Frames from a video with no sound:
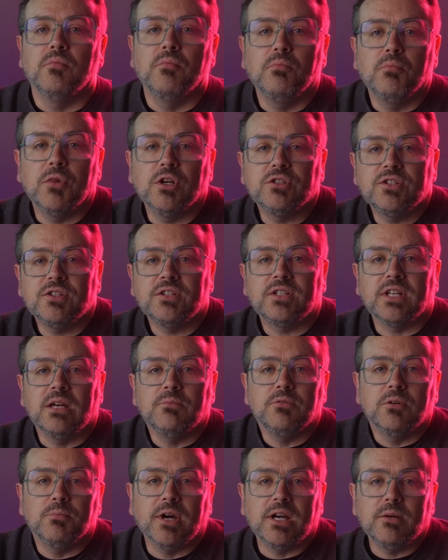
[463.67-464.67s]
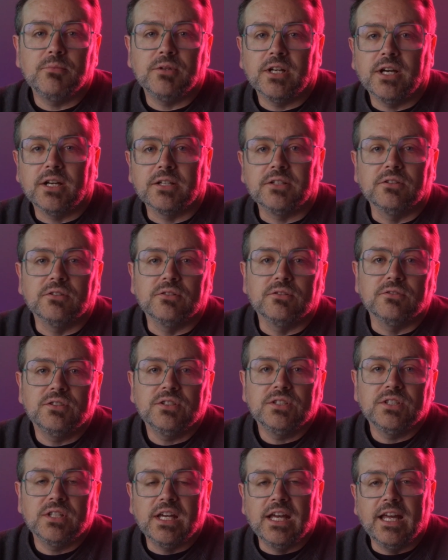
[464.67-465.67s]
most of the time you buy
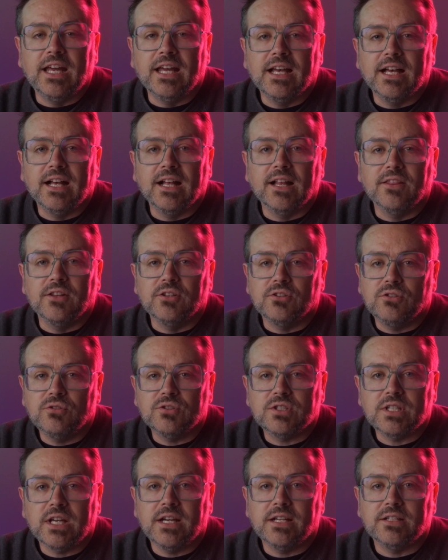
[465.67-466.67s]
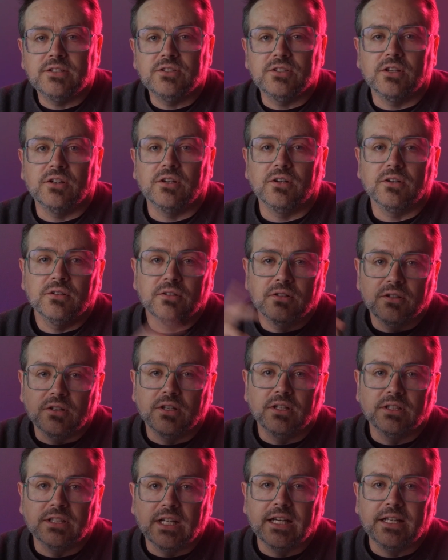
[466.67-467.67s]
binoculars and the 2 sides are
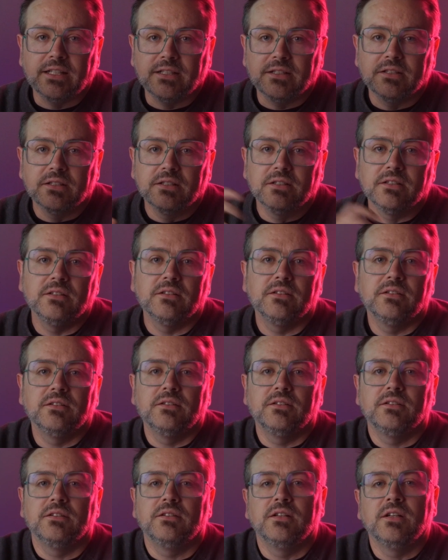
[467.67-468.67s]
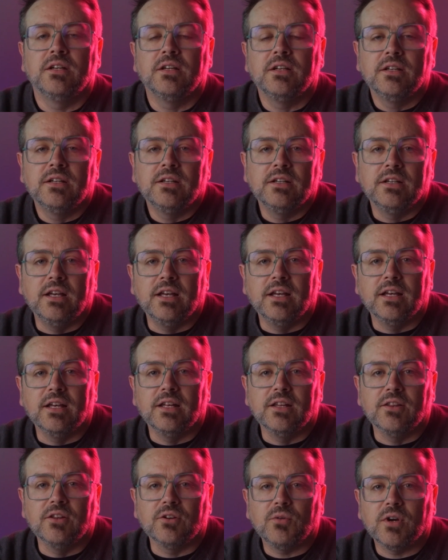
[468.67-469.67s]
aligned.
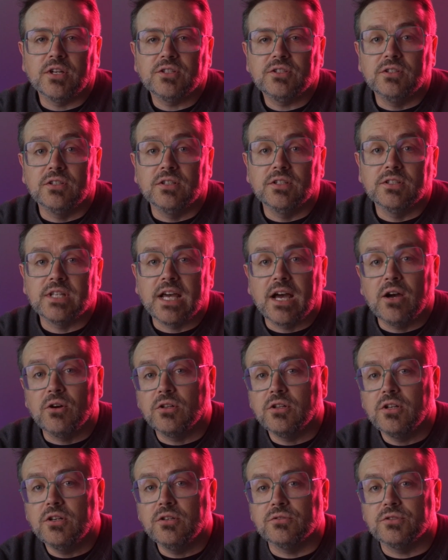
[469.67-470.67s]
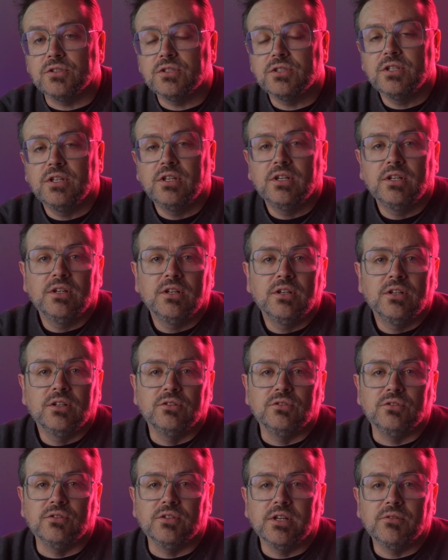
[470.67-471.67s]
And the question is, how close?
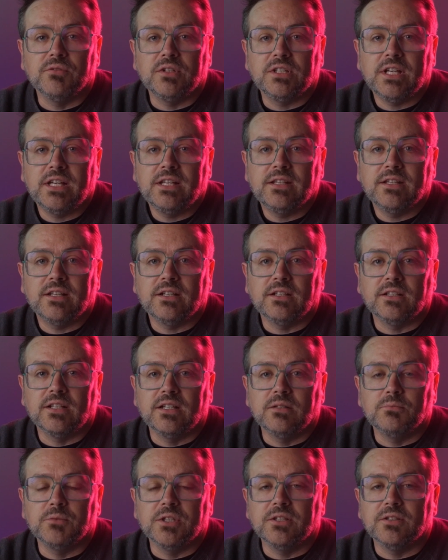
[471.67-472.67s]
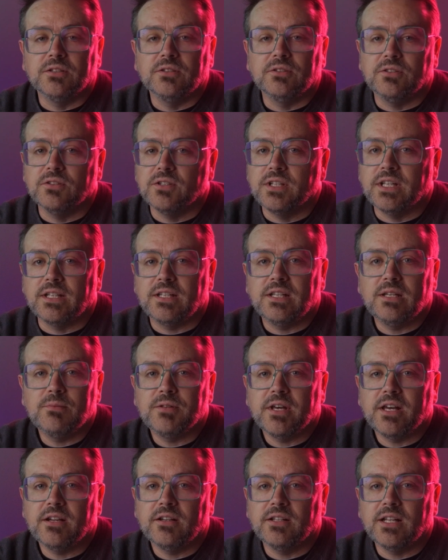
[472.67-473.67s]
Do they retain that alignment? Do they keep
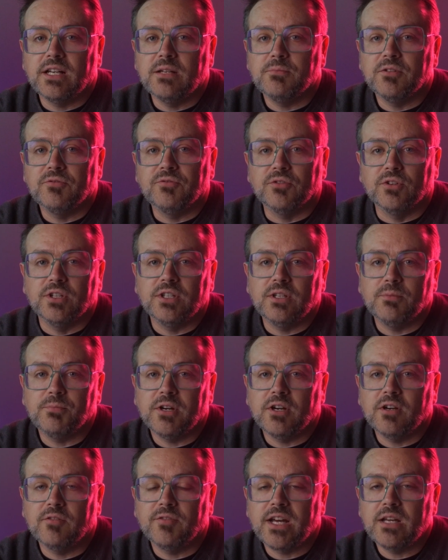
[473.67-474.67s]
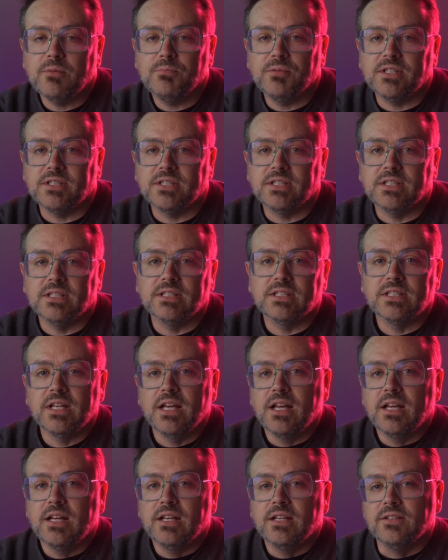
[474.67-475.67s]
that alignment for any pair of eyepieces?
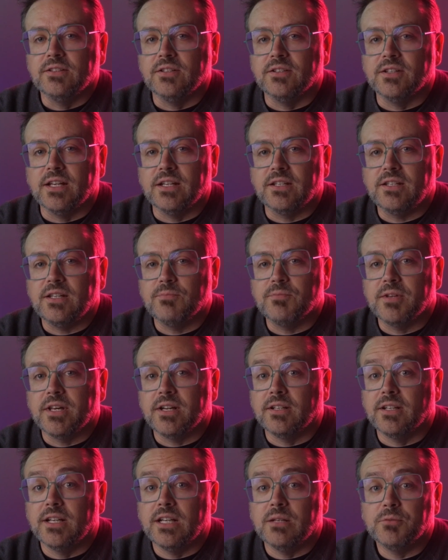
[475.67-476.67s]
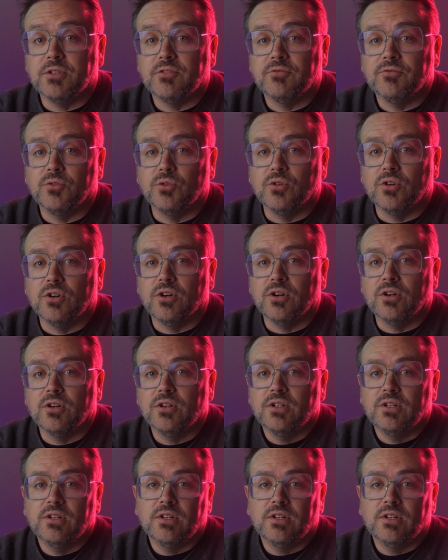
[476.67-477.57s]
Do they keep that alignment for